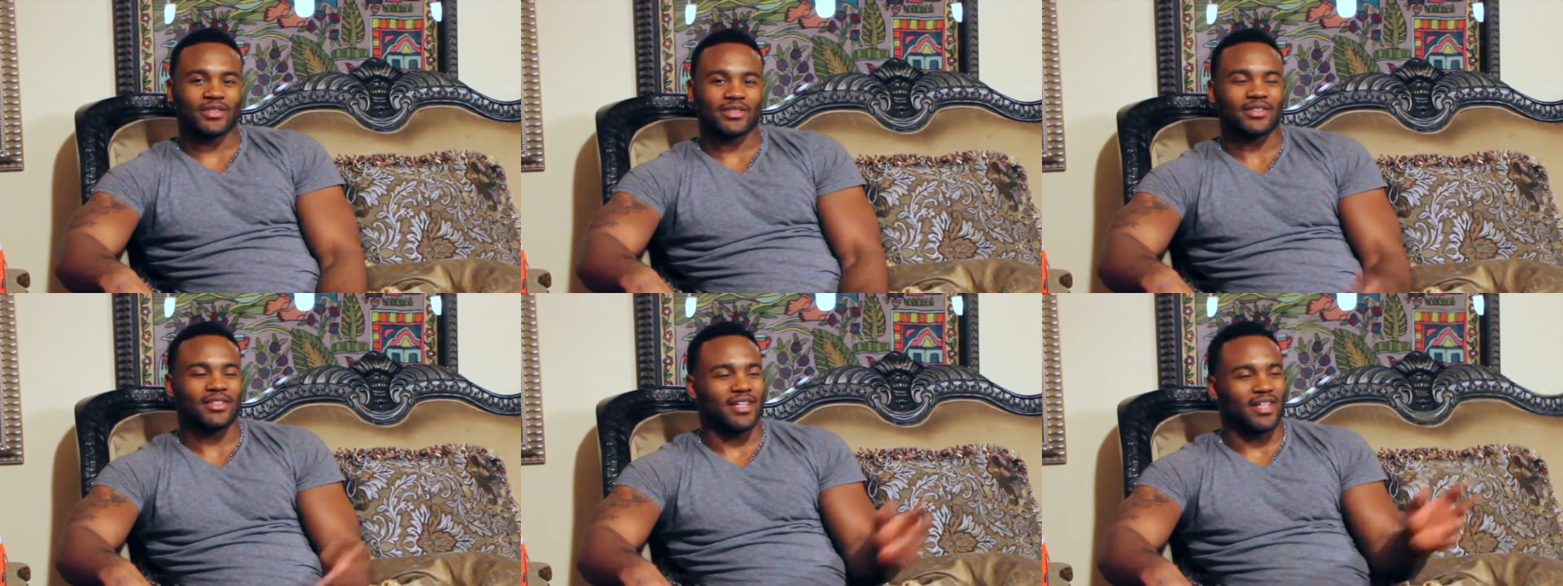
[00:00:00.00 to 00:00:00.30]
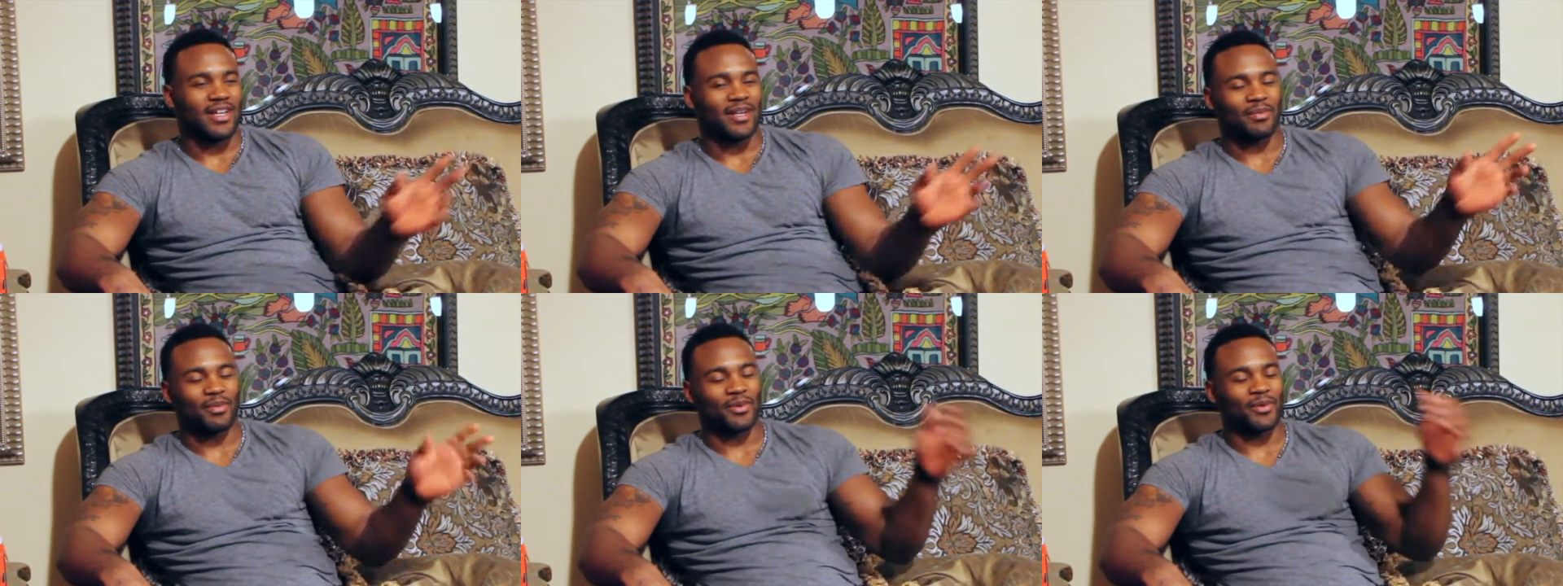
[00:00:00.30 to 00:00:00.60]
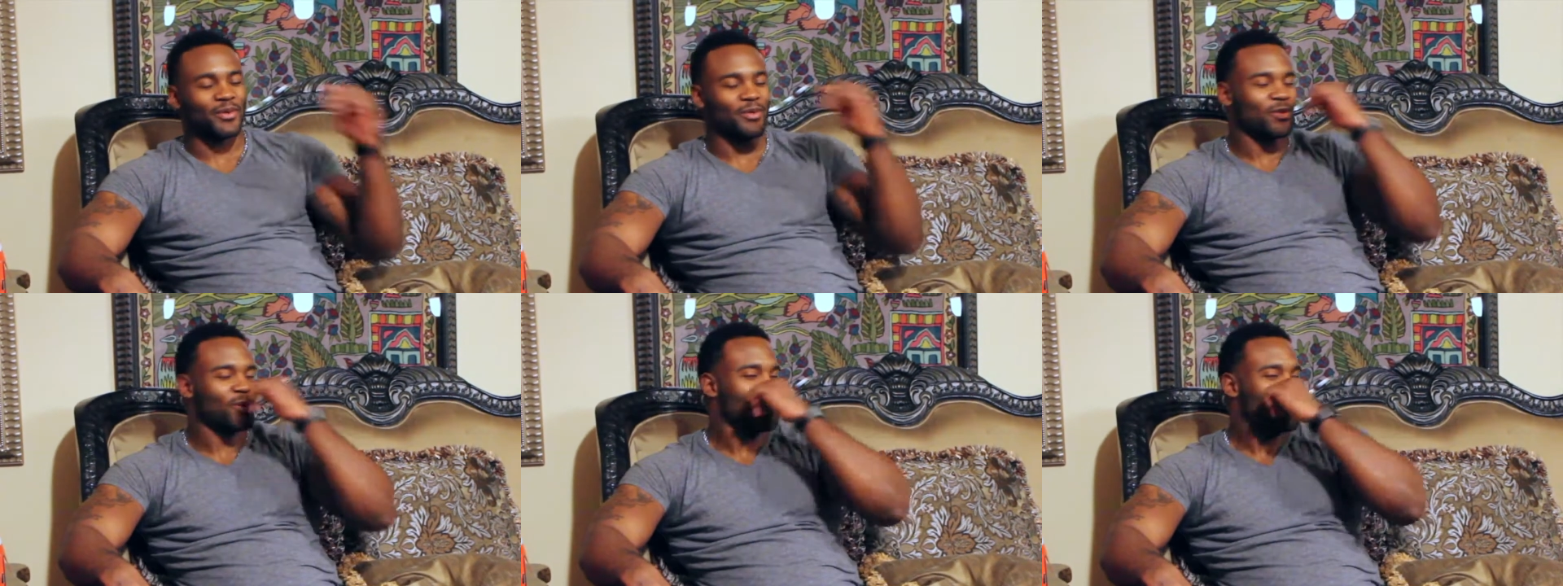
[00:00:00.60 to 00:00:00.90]
Not
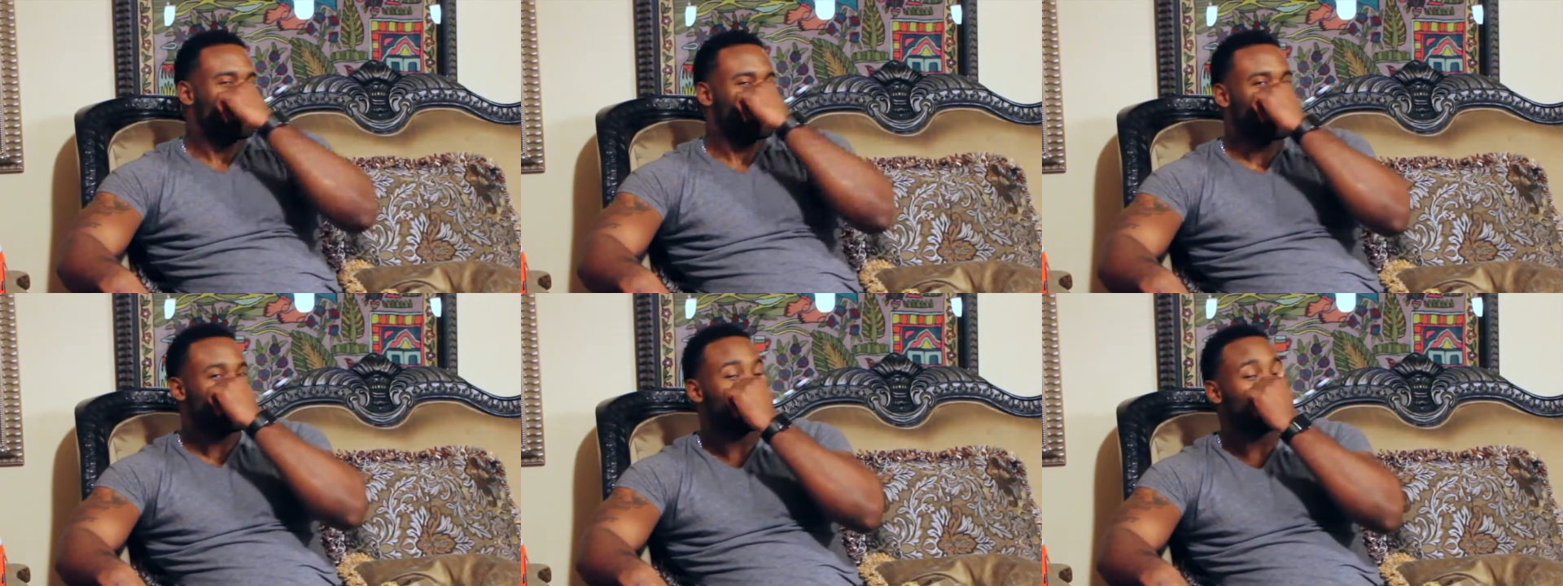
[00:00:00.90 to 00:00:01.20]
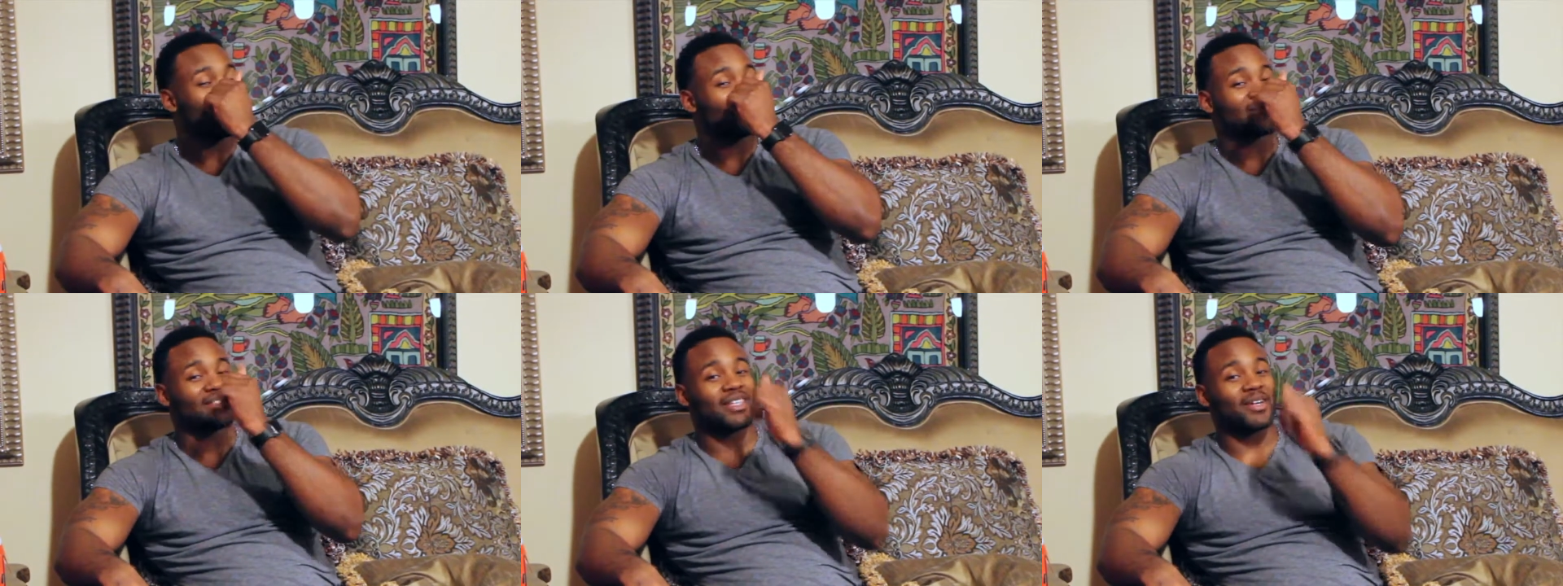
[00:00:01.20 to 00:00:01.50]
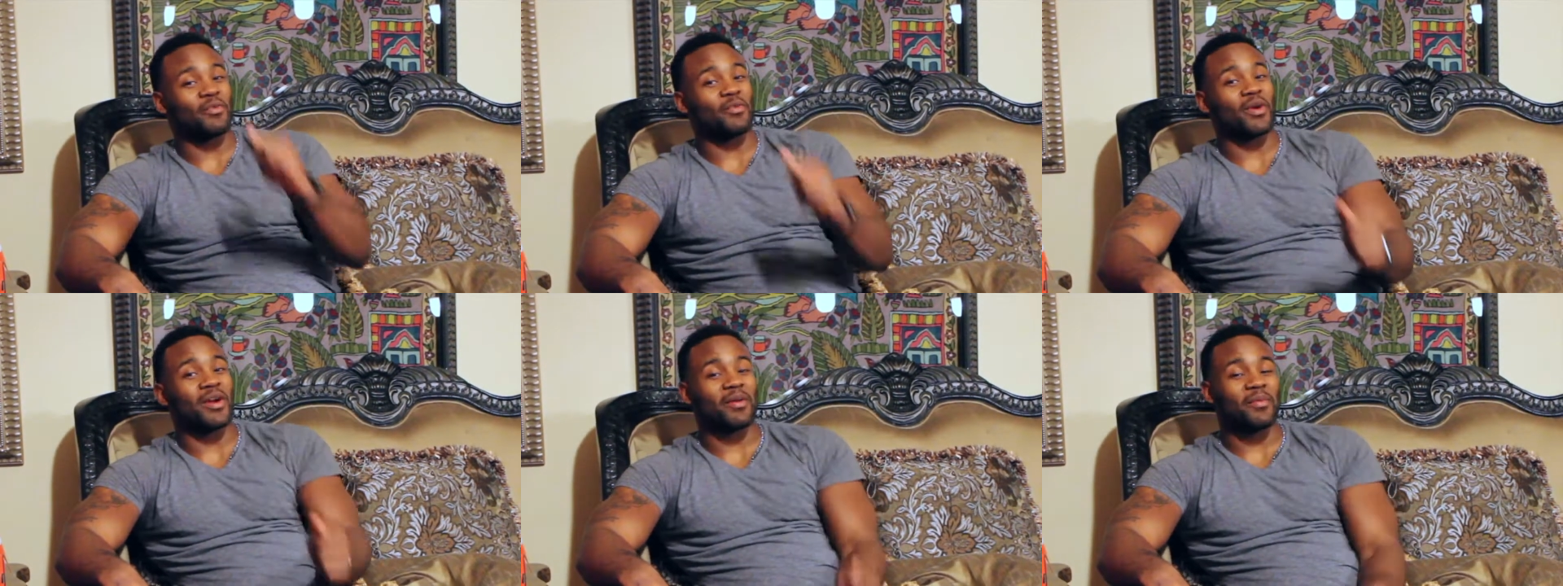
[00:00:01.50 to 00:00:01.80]
Peru. We've been
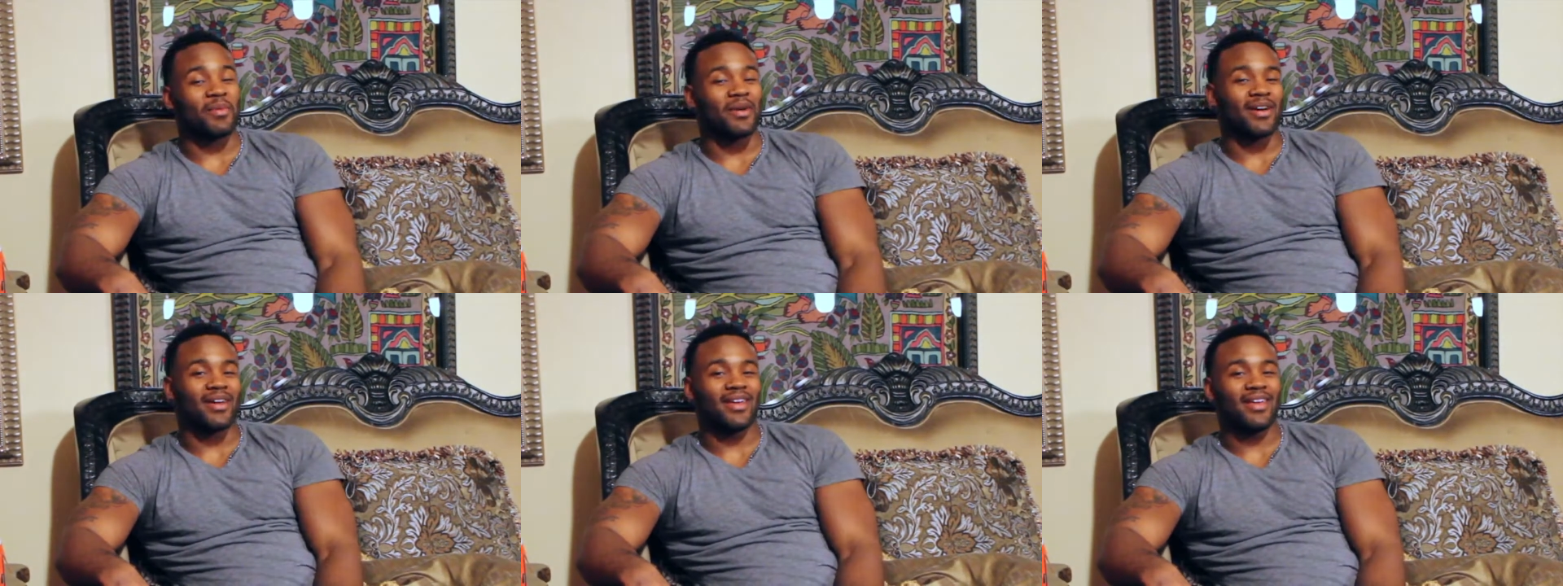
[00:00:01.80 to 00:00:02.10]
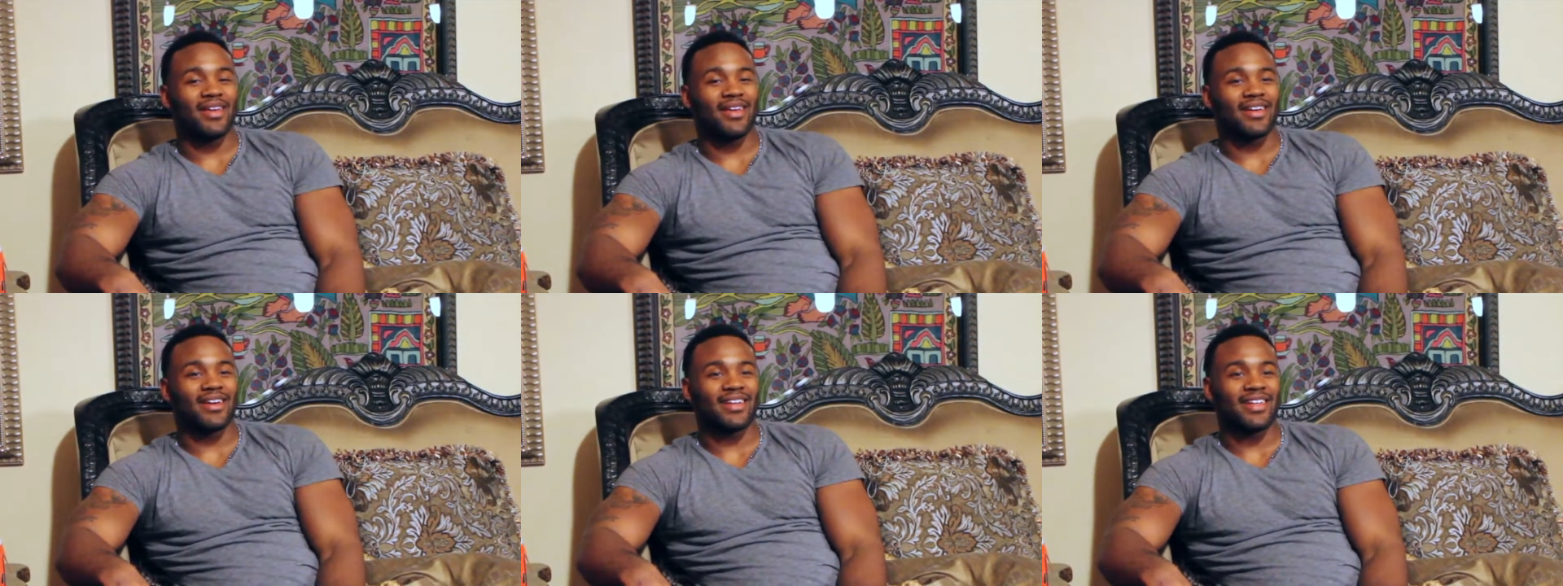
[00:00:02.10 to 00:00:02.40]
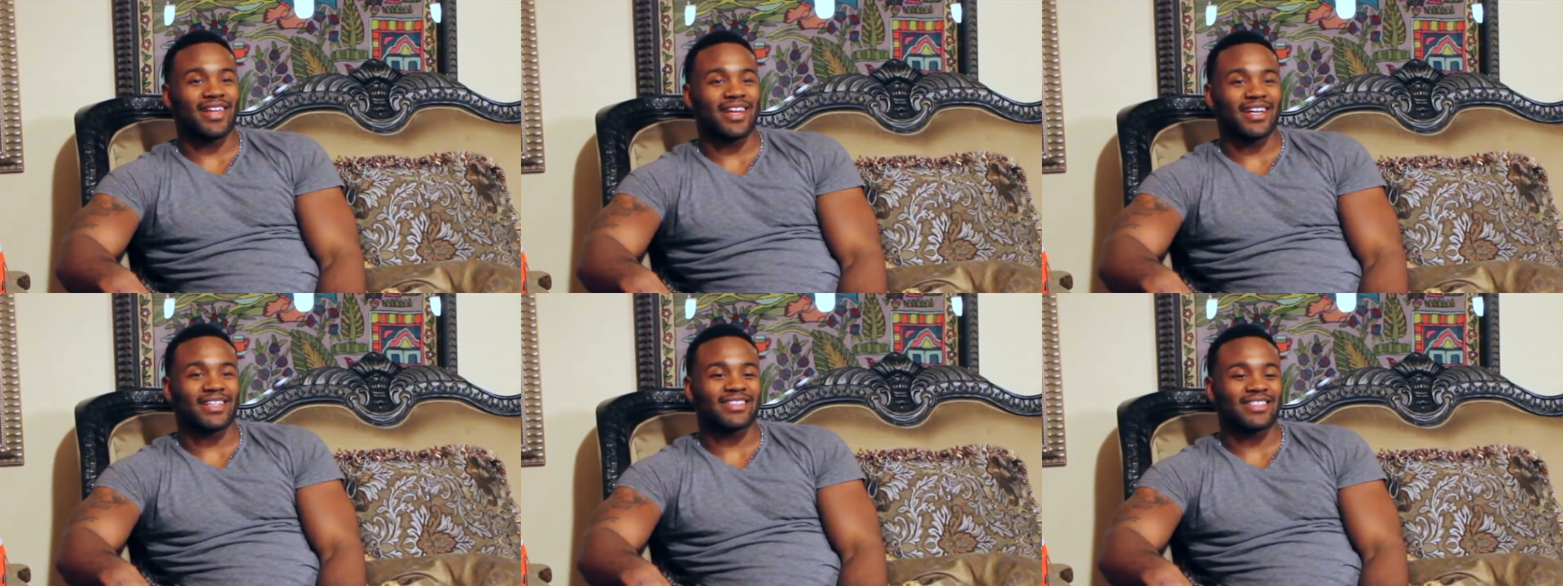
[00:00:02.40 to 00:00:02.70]
somewhere, but he's
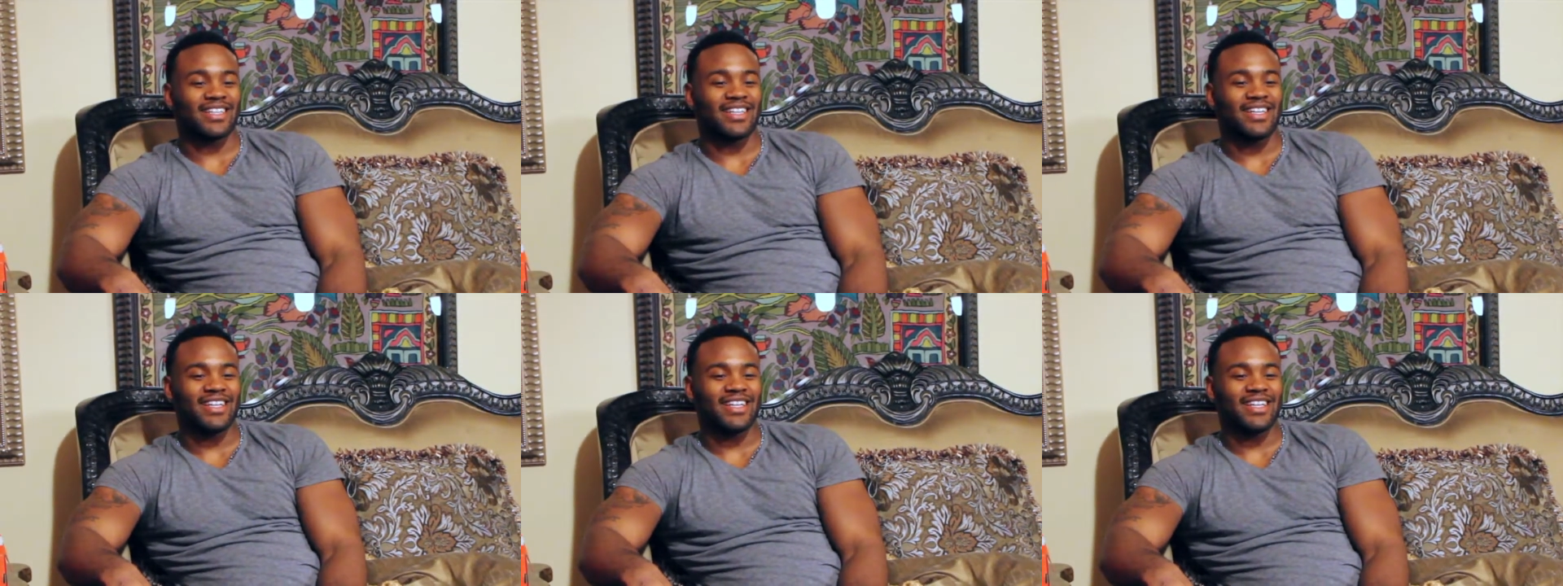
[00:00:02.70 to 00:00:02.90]
a